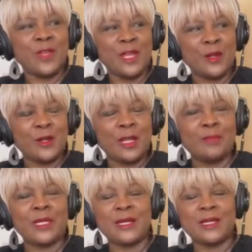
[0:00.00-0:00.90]
there, and
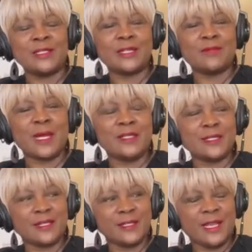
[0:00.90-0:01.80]
because of my
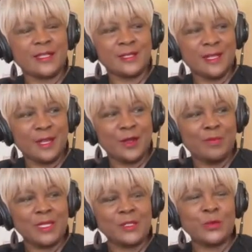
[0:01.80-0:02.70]
success there,
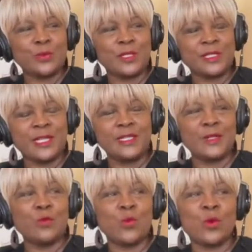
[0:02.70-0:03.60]
my
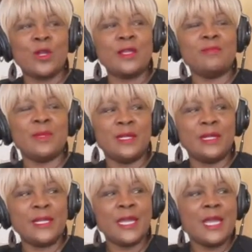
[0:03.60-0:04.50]
superintendent wanted
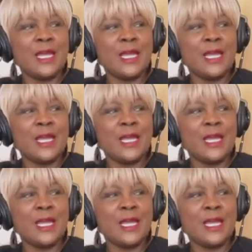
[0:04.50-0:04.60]
me